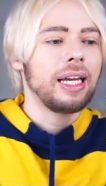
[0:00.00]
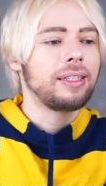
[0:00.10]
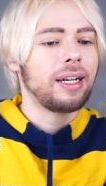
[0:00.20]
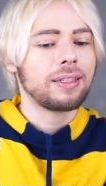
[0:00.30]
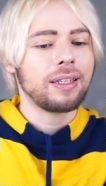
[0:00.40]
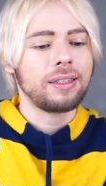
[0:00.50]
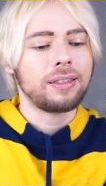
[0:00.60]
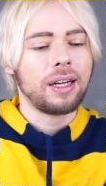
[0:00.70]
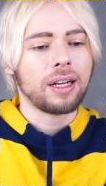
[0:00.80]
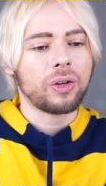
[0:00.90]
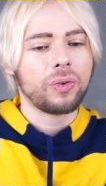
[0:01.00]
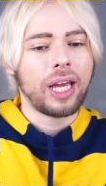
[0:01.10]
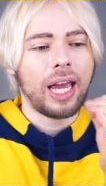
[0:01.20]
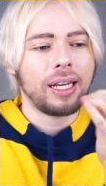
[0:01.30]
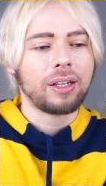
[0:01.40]
It doesn't uh,
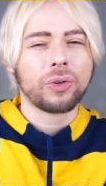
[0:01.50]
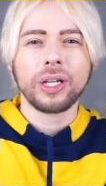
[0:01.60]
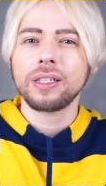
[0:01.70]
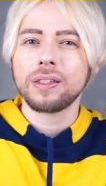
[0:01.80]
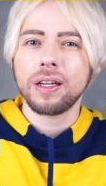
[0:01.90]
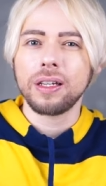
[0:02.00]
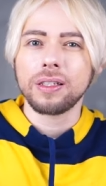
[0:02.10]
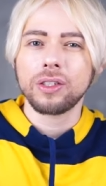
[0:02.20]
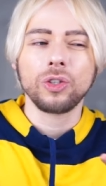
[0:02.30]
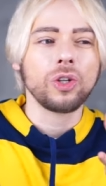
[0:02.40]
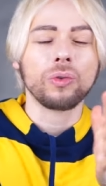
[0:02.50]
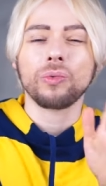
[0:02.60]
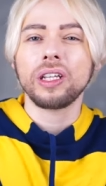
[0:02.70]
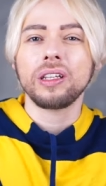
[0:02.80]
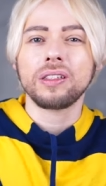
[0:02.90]
create creases. You don't
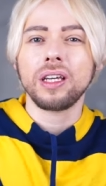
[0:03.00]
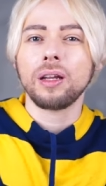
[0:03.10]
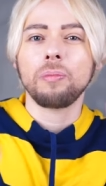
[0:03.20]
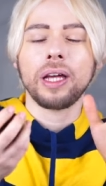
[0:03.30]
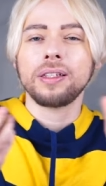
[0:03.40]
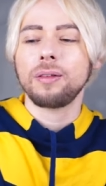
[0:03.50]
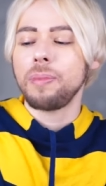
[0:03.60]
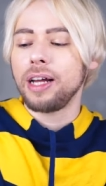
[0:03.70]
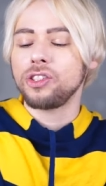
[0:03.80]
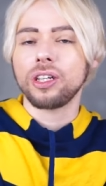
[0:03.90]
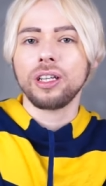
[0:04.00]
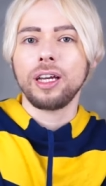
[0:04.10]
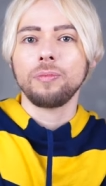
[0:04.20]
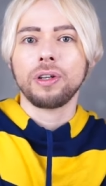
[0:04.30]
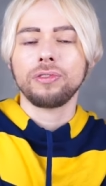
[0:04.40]
really see it. It blends in
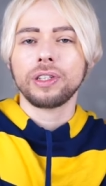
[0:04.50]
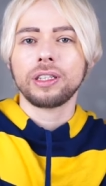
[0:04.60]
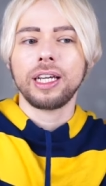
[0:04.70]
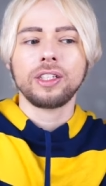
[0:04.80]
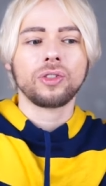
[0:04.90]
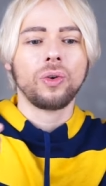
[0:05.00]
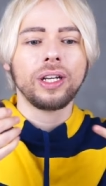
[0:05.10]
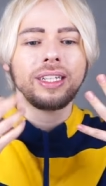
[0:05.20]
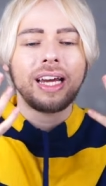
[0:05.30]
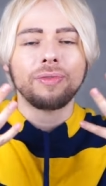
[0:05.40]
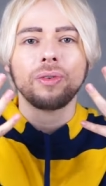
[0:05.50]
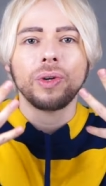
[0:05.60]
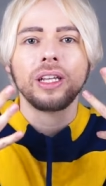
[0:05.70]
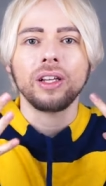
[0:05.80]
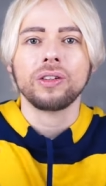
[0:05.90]
magically and perfectly, so it never
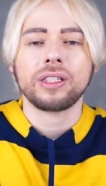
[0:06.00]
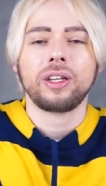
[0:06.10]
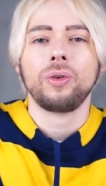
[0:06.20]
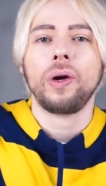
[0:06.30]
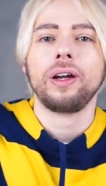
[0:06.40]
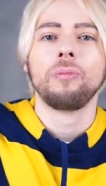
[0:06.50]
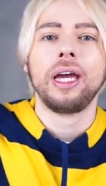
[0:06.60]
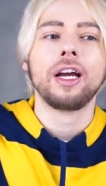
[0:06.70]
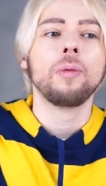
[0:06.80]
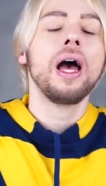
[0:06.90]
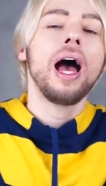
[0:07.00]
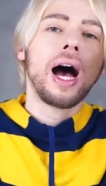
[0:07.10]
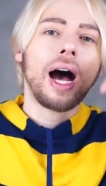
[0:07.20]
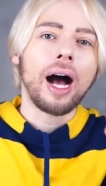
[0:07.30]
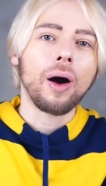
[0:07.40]
really looks like you're wearing makeup.
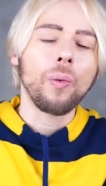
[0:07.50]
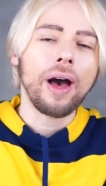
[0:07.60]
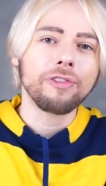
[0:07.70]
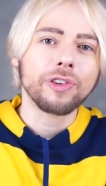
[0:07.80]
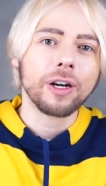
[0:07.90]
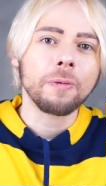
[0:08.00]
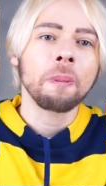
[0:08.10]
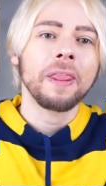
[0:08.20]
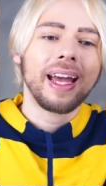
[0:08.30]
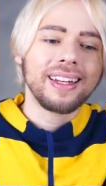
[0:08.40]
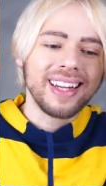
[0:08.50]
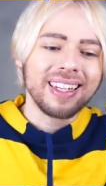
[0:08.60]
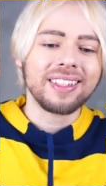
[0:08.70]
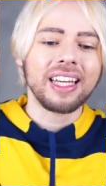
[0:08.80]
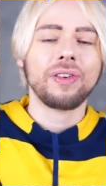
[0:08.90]
However, it
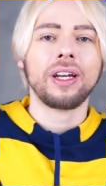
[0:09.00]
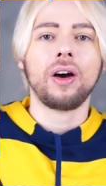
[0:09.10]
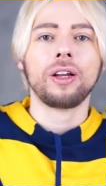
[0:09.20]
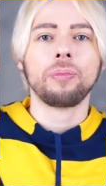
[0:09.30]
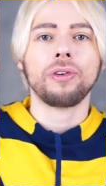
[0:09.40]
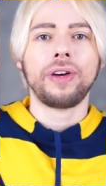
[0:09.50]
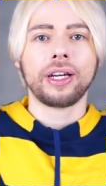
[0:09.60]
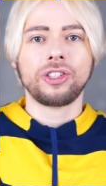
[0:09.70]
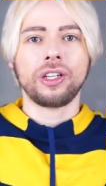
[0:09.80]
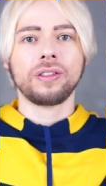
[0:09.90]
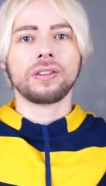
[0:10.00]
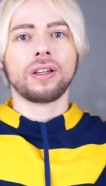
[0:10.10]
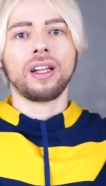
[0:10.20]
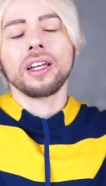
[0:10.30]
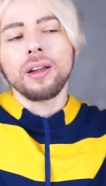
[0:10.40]
does even out
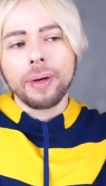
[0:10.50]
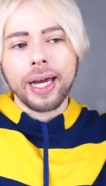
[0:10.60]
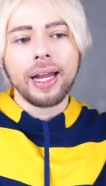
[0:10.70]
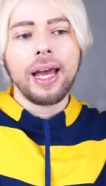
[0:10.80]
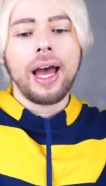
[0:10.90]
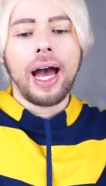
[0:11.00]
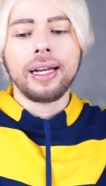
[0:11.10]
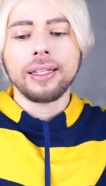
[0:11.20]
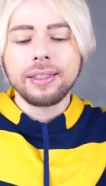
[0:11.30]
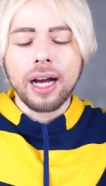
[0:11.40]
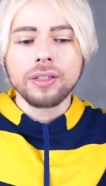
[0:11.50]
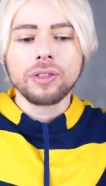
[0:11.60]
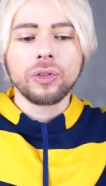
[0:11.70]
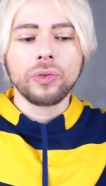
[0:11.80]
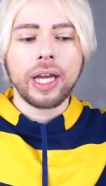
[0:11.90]
imperfections a little bit, and it
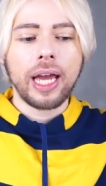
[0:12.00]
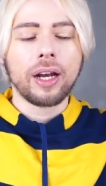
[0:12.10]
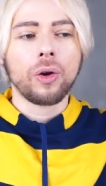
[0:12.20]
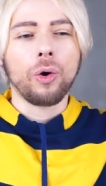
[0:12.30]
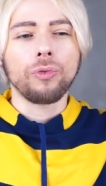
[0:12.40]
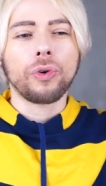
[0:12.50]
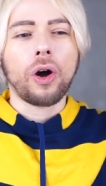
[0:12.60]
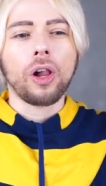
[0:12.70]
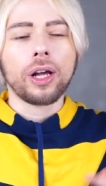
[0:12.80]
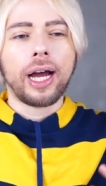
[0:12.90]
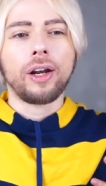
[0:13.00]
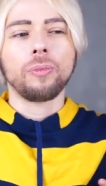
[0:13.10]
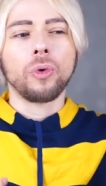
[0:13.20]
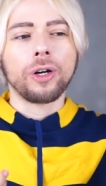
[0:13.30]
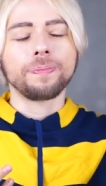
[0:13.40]
does create an overall kind
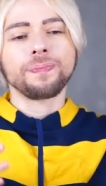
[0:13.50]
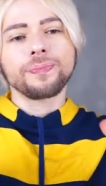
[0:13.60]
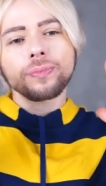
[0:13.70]
of more